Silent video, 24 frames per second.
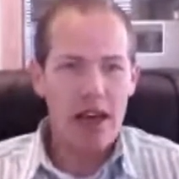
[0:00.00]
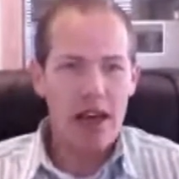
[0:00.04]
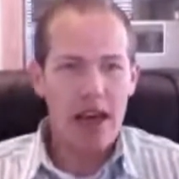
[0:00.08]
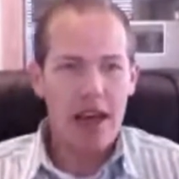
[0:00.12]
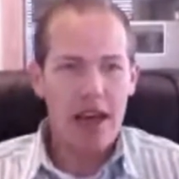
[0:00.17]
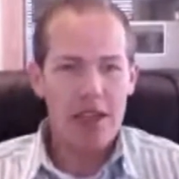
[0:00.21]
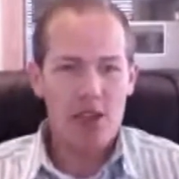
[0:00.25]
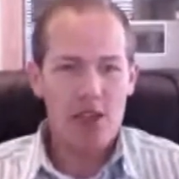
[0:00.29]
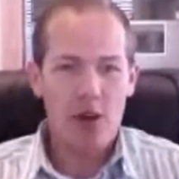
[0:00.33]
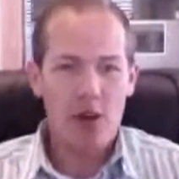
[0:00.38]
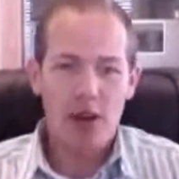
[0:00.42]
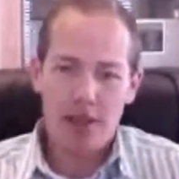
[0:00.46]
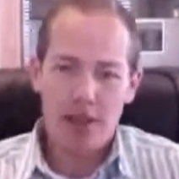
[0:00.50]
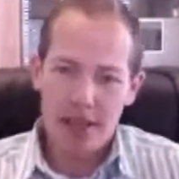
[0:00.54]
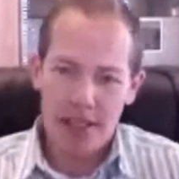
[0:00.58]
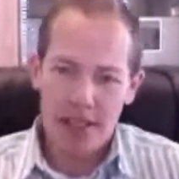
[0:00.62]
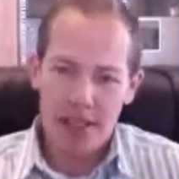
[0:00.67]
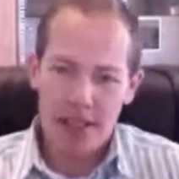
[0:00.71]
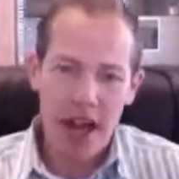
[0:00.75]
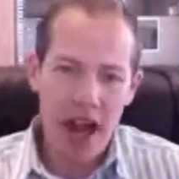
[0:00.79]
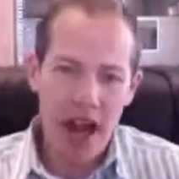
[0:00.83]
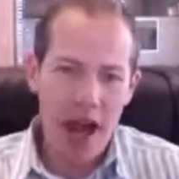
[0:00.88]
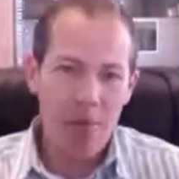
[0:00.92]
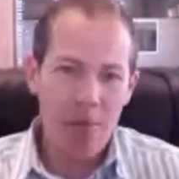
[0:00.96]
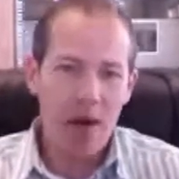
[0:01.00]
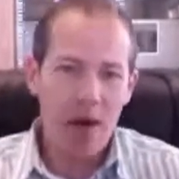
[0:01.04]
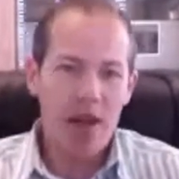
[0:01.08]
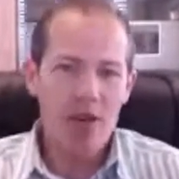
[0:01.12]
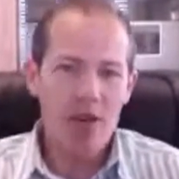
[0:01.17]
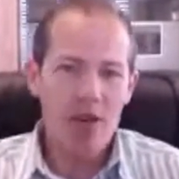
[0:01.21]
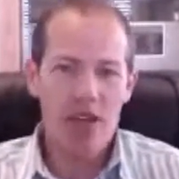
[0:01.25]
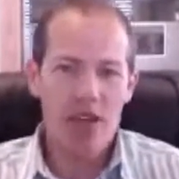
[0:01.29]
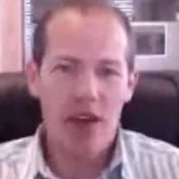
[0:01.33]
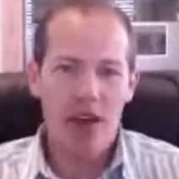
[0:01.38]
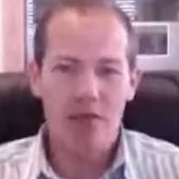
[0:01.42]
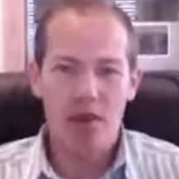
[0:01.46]
And so at the time, I
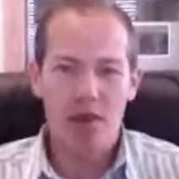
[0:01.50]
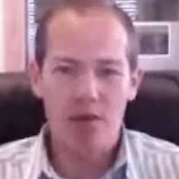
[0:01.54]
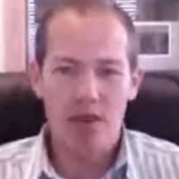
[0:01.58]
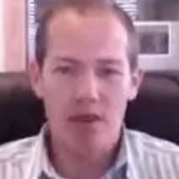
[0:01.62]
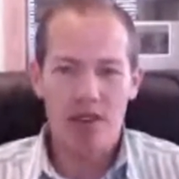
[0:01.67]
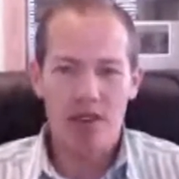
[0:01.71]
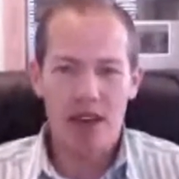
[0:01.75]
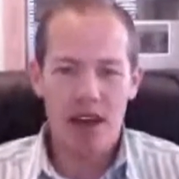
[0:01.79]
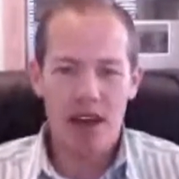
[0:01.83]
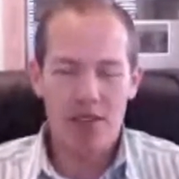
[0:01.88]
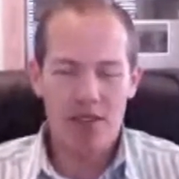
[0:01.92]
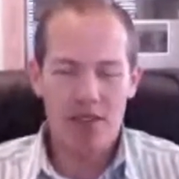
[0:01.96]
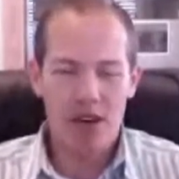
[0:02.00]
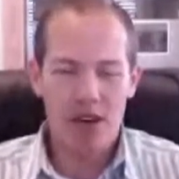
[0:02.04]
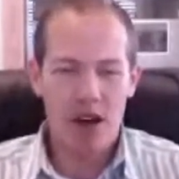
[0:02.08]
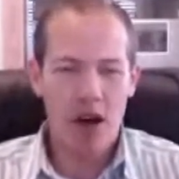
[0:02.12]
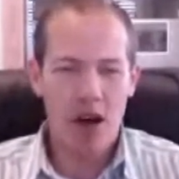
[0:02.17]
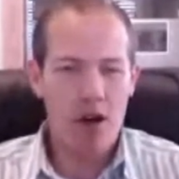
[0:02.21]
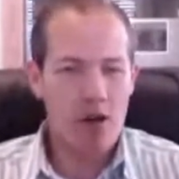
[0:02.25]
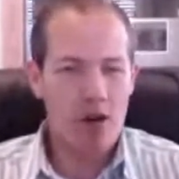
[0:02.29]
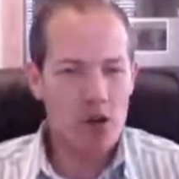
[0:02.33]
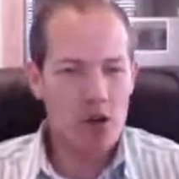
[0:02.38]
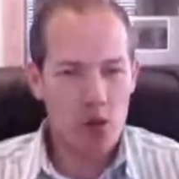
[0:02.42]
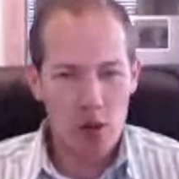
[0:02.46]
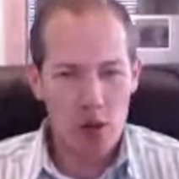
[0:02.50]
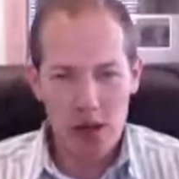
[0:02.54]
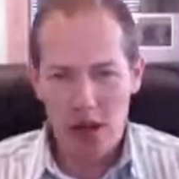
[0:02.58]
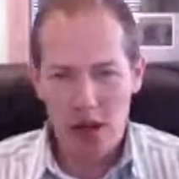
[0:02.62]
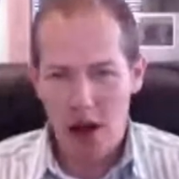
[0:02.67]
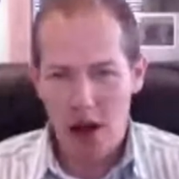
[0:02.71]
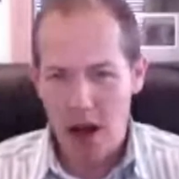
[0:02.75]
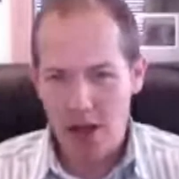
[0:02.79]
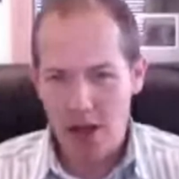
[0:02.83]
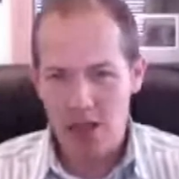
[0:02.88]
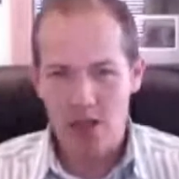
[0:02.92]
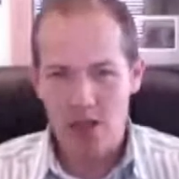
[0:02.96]
used that fifty thousand dollars. We
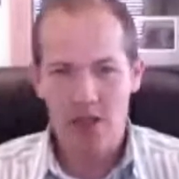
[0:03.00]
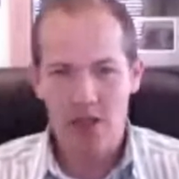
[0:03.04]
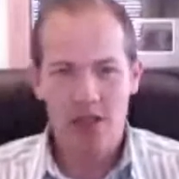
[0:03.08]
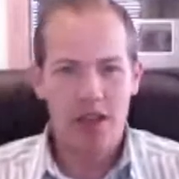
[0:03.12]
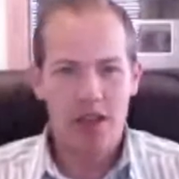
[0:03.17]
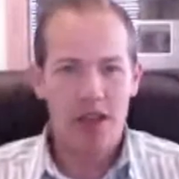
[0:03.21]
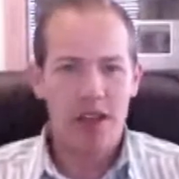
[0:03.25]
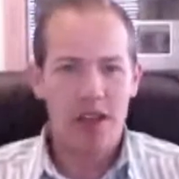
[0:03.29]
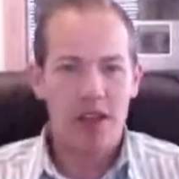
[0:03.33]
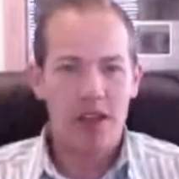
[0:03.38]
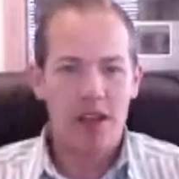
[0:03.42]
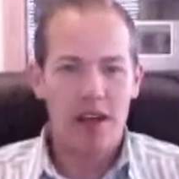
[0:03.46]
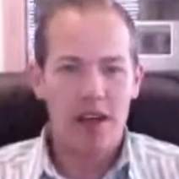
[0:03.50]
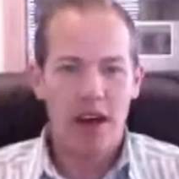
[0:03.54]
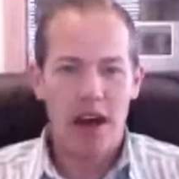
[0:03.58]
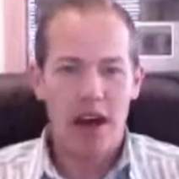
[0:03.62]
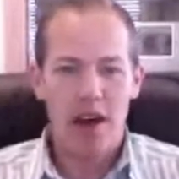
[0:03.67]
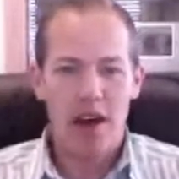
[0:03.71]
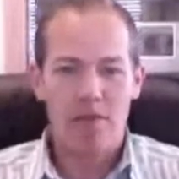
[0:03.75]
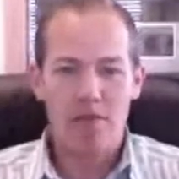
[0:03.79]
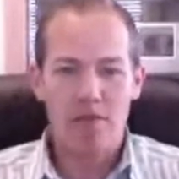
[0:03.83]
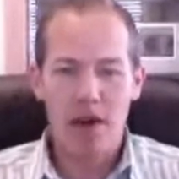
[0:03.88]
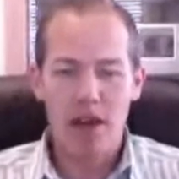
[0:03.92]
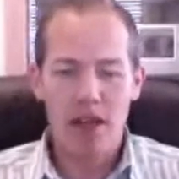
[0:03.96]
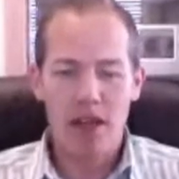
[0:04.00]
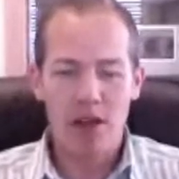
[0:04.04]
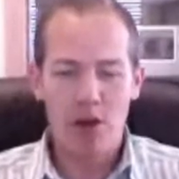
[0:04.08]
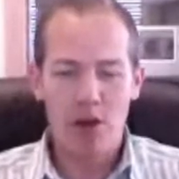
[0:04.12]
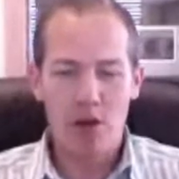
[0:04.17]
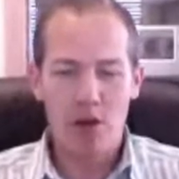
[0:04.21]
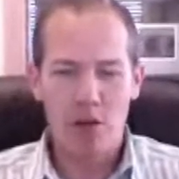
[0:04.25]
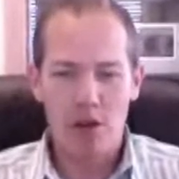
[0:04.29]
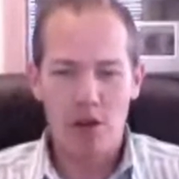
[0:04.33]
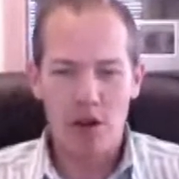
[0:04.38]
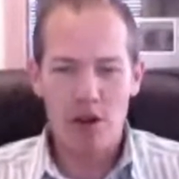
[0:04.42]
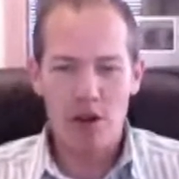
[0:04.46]
launched uh, Funding
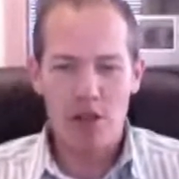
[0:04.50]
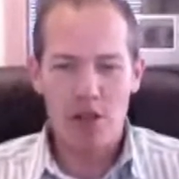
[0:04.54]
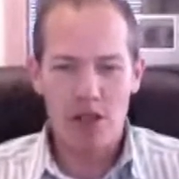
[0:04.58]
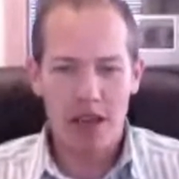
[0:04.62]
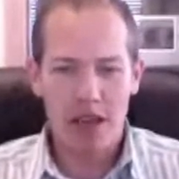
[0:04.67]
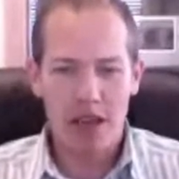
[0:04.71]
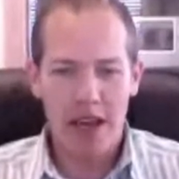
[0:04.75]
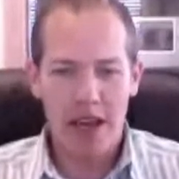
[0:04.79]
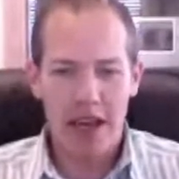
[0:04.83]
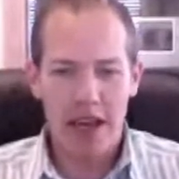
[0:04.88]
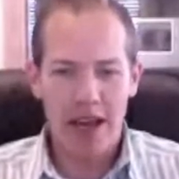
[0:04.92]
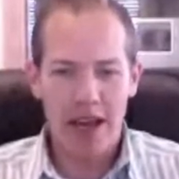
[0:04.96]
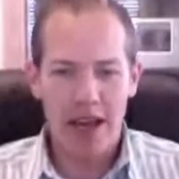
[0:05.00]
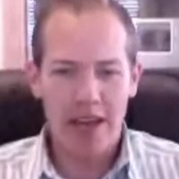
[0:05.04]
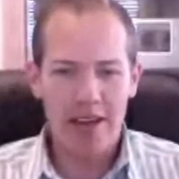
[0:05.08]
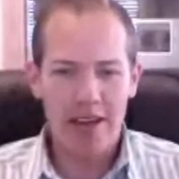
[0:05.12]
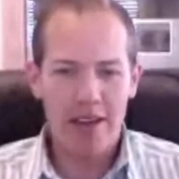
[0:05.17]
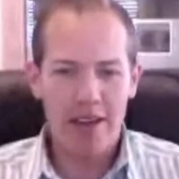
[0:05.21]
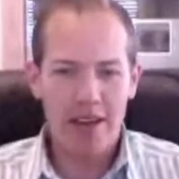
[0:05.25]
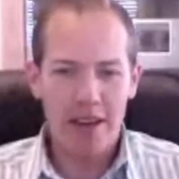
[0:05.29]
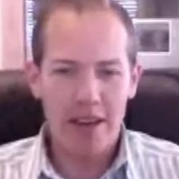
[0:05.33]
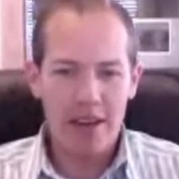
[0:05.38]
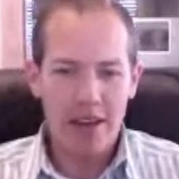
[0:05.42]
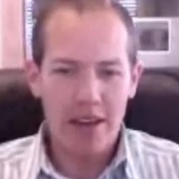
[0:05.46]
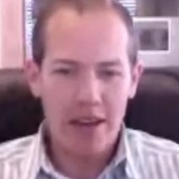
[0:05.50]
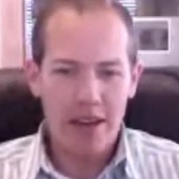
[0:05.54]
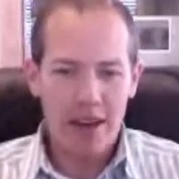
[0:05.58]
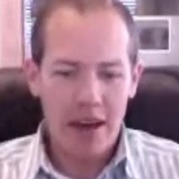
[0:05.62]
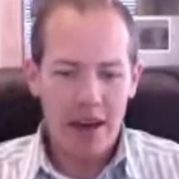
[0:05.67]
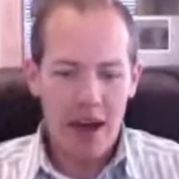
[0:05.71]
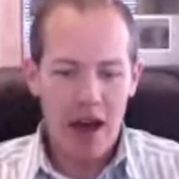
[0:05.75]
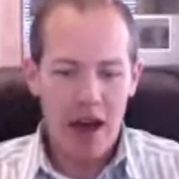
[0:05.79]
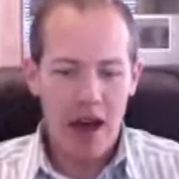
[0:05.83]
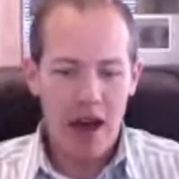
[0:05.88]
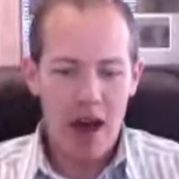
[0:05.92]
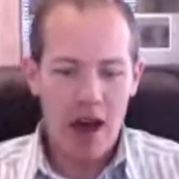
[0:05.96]
Universe, and
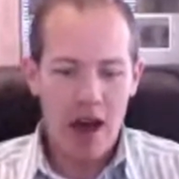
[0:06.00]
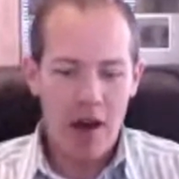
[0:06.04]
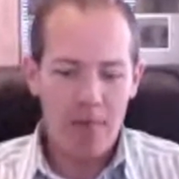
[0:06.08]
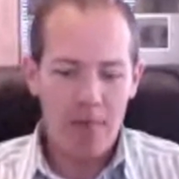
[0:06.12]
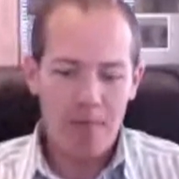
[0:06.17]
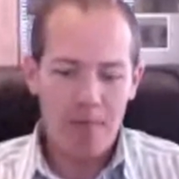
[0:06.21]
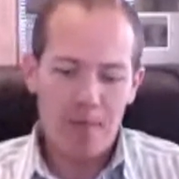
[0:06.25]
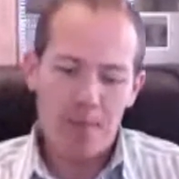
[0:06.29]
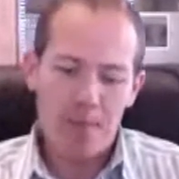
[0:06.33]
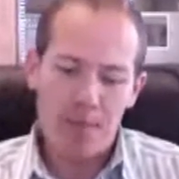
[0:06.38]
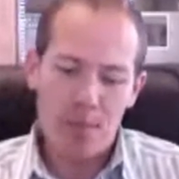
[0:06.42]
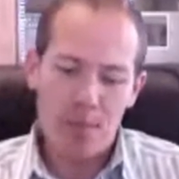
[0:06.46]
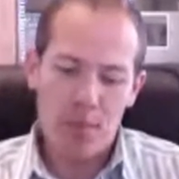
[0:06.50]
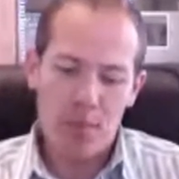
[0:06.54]
um,